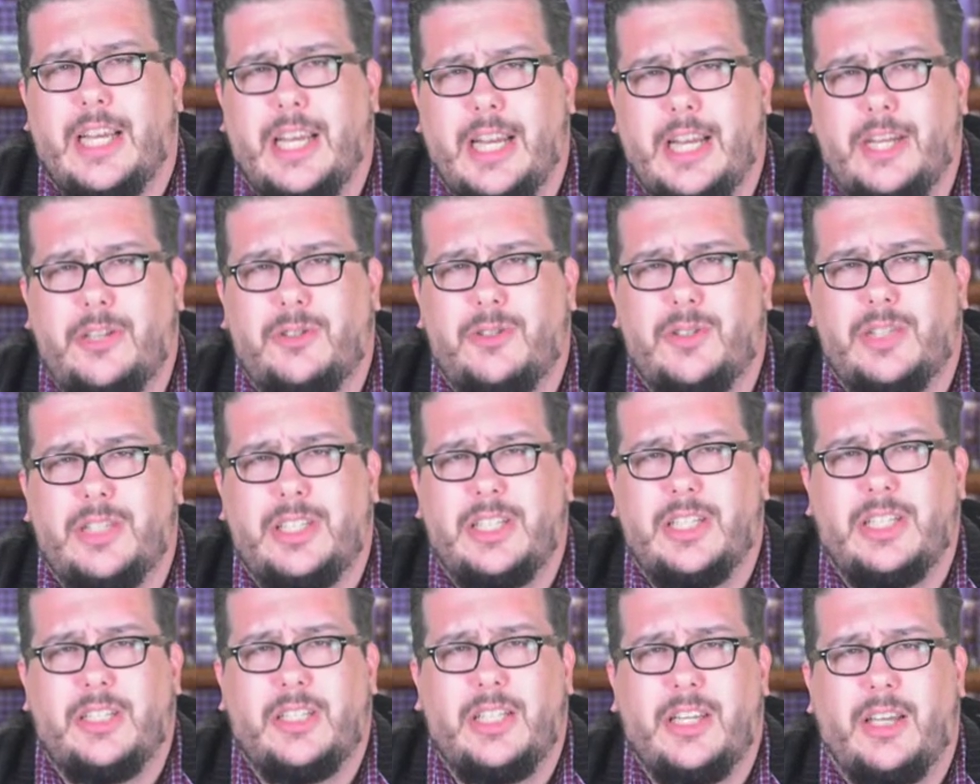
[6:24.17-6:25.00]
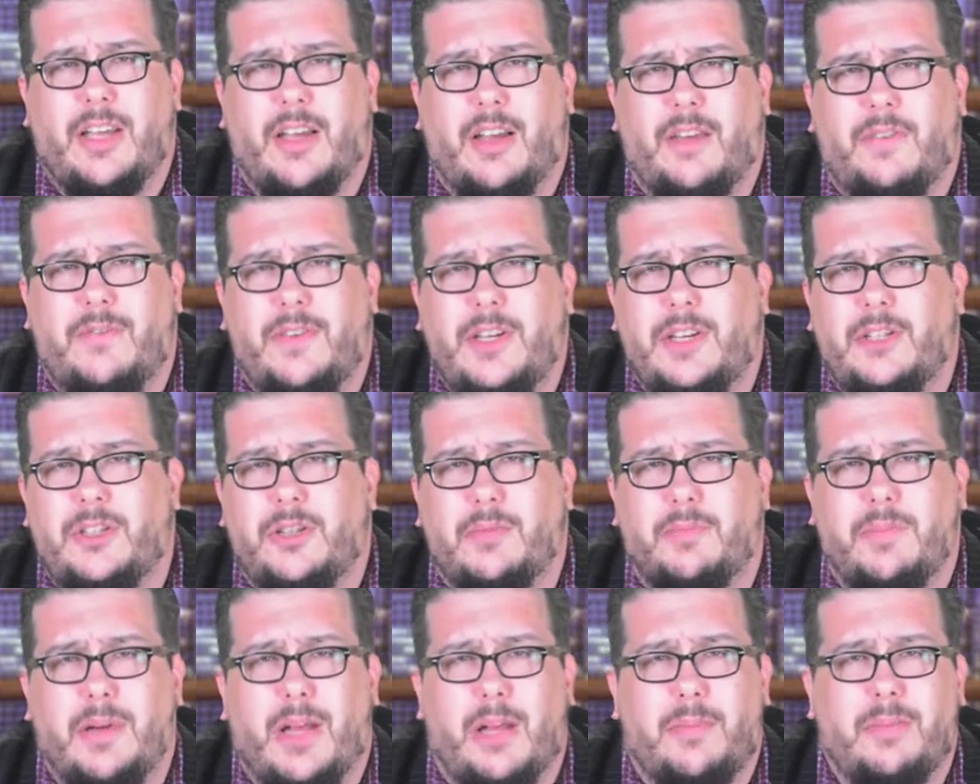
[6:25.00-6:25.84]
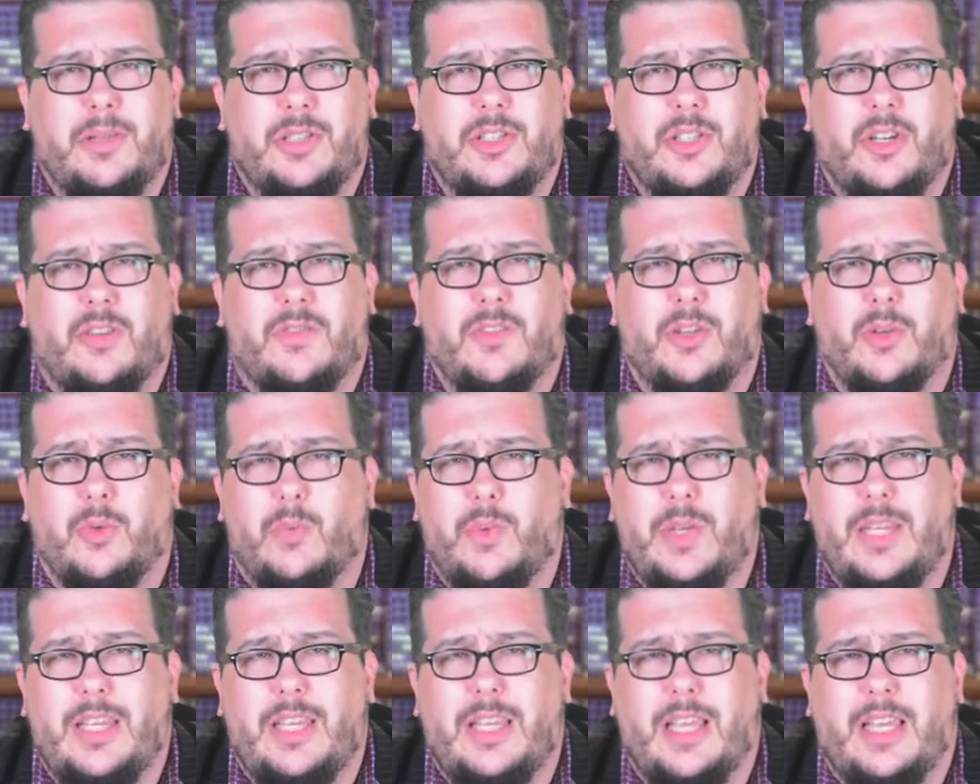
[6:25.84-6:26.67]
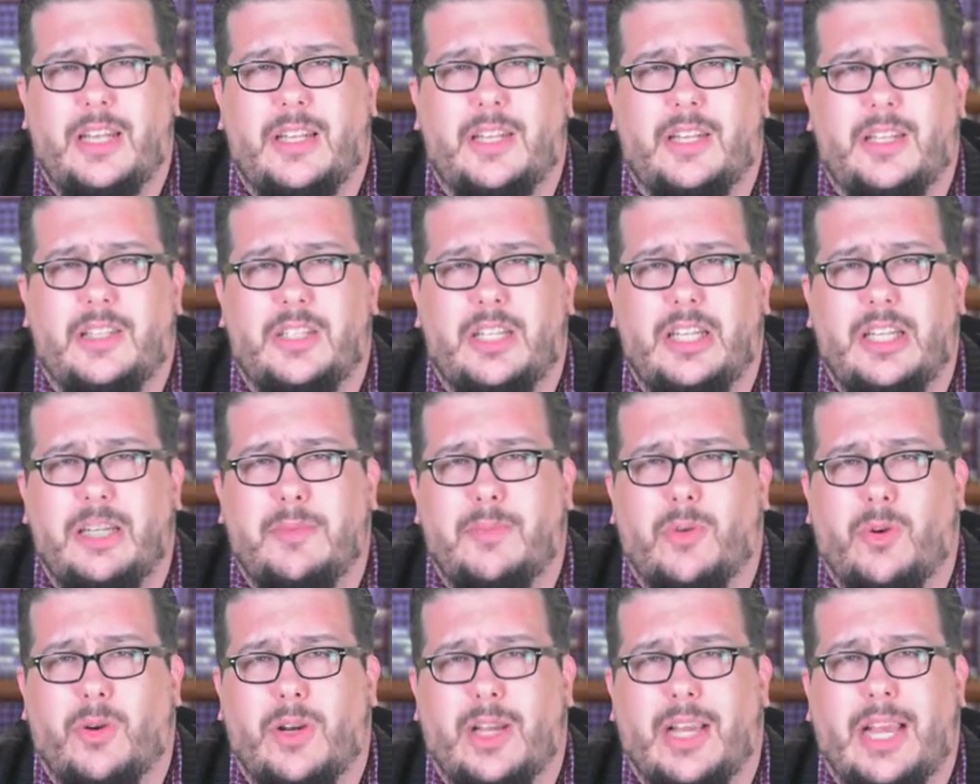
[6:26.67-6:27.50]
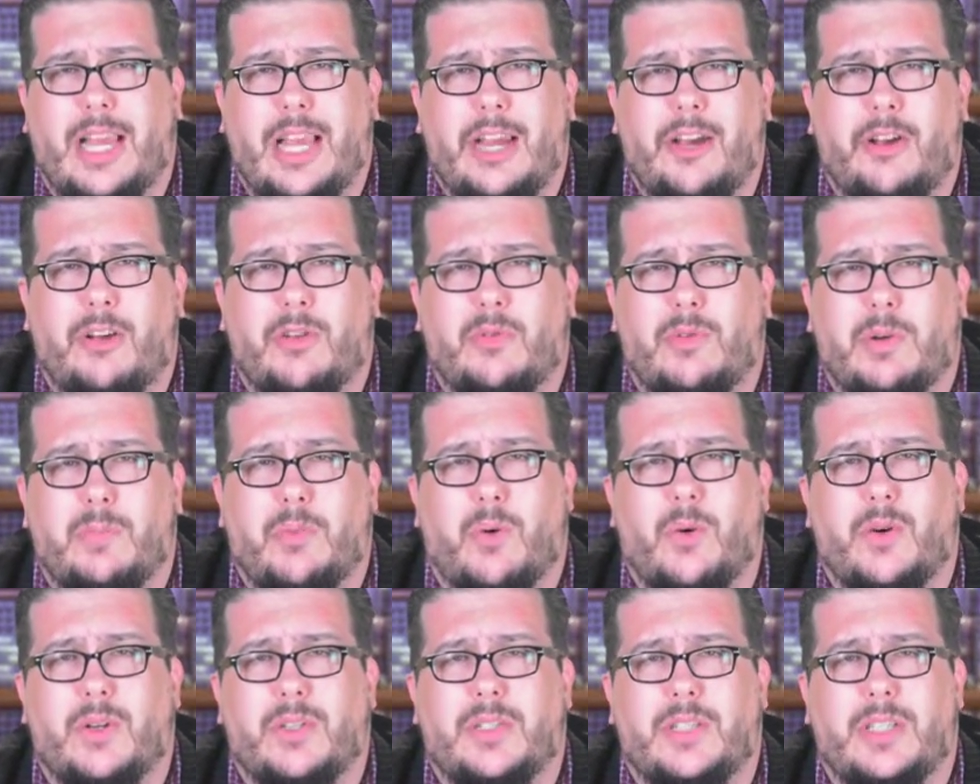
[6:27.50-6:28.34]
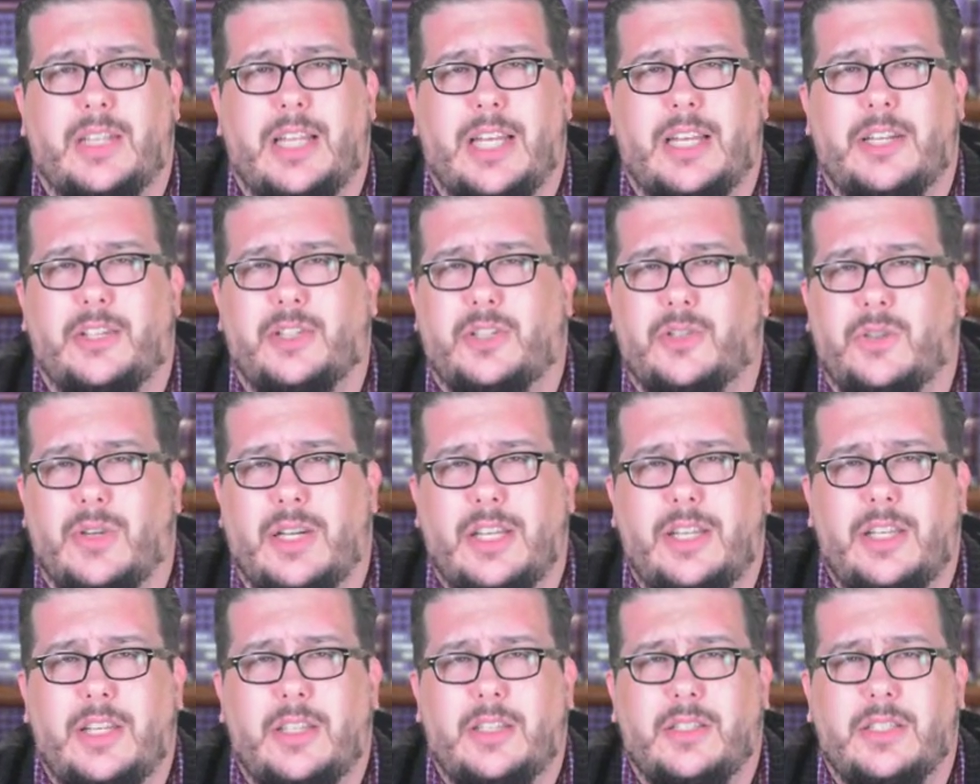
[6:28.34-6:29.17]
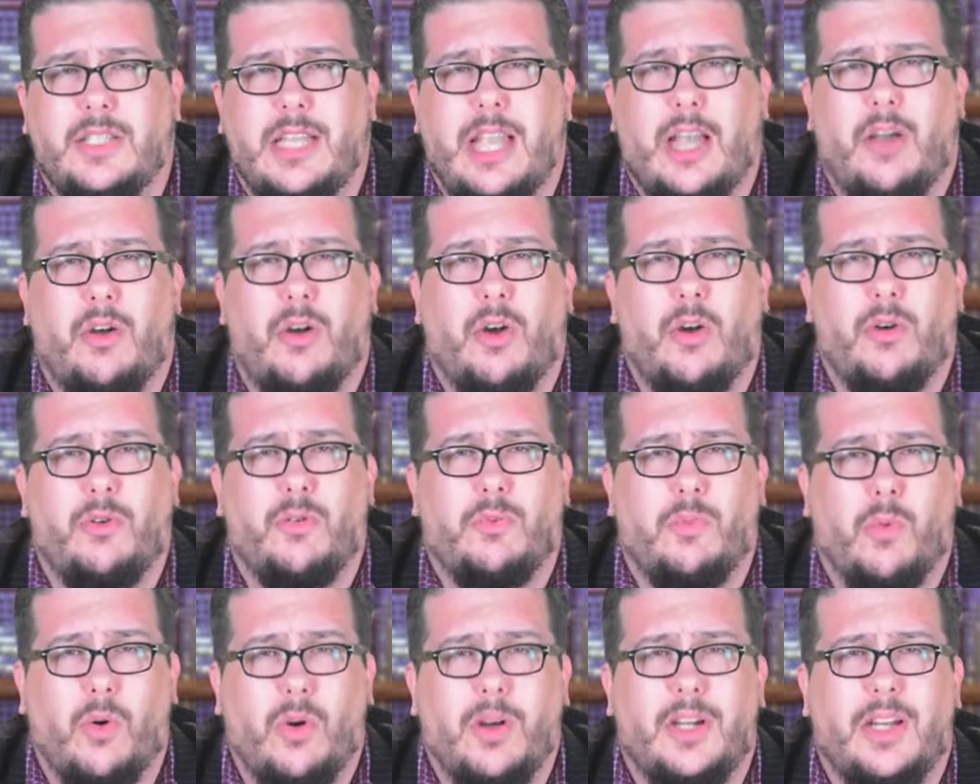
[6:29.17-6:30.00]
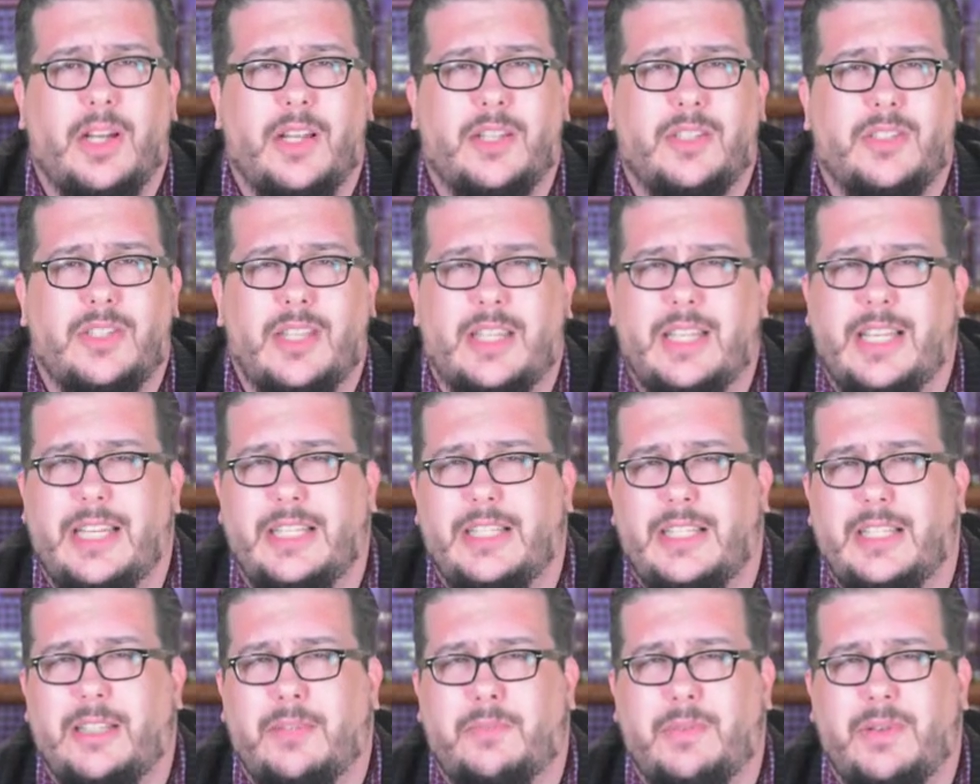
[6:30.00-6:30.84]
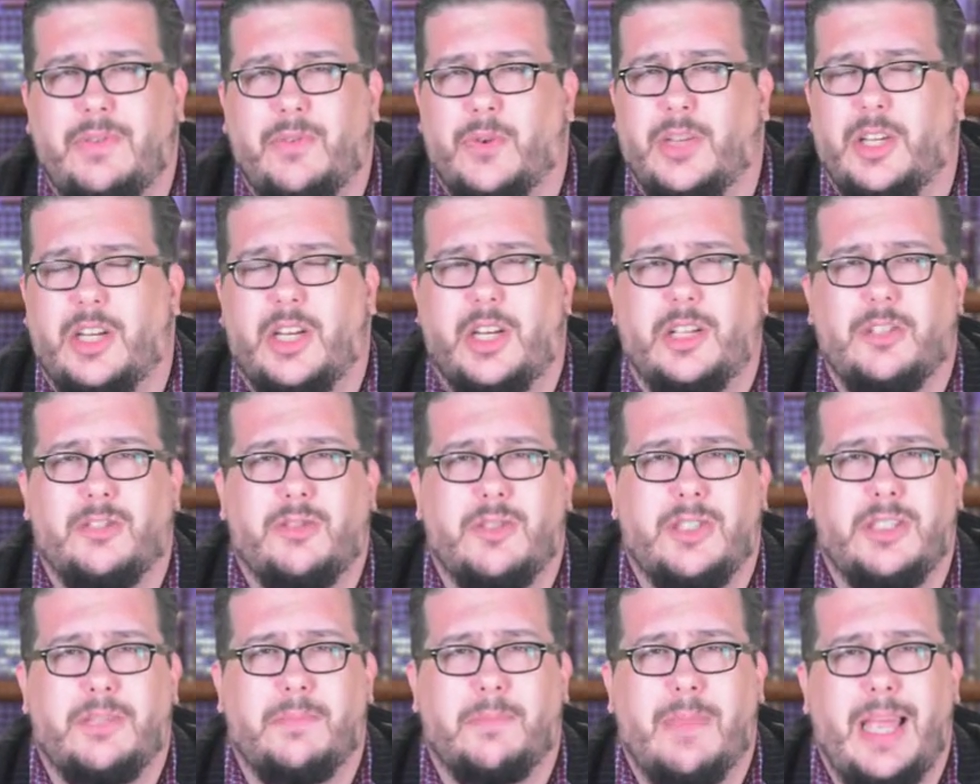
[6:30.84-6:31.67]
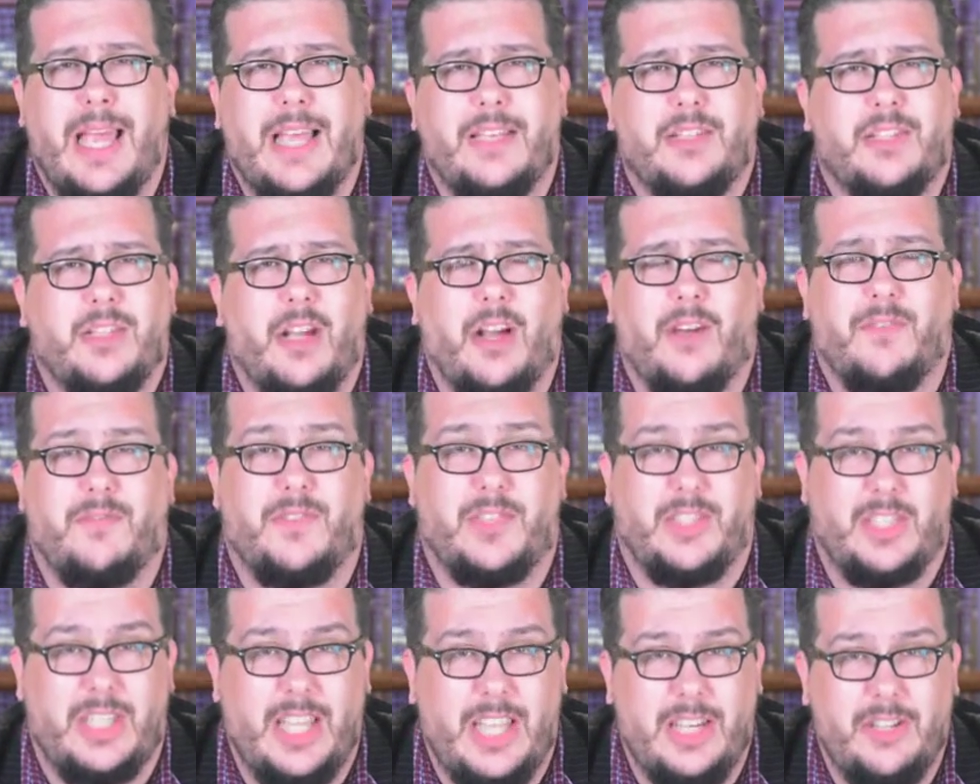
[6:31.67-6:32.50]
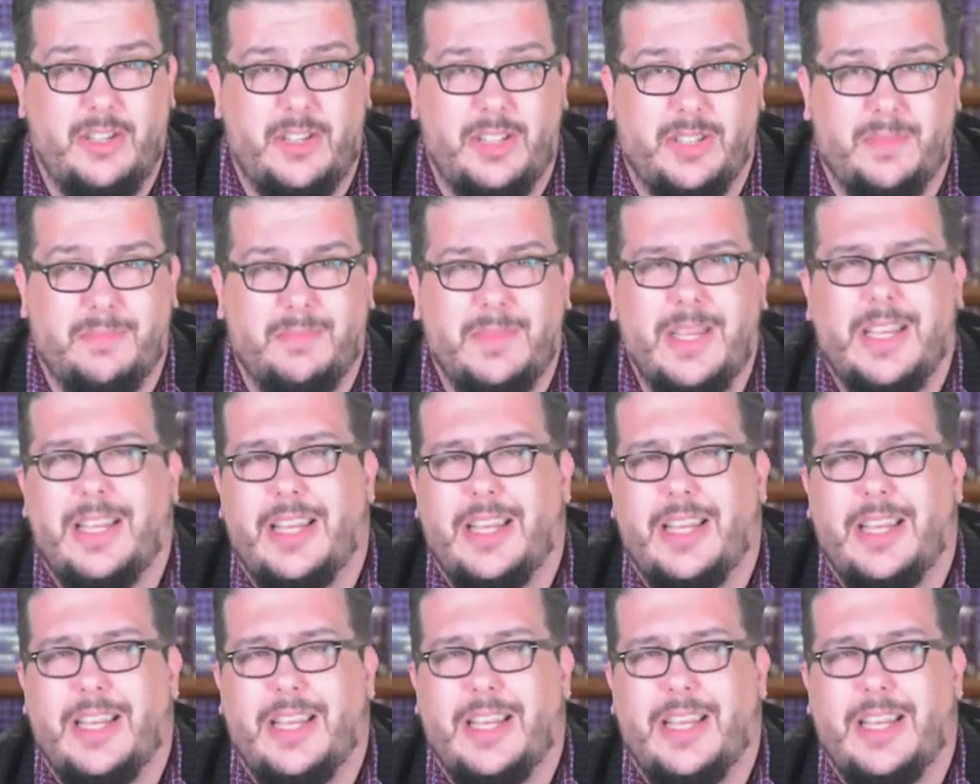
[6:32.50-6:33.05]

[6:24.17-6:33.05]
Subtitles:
"Interestingly, a feature published over the weekend in the Sydney Morning Herald reports that Australians now own more guns than they did before the country's mass confiscation."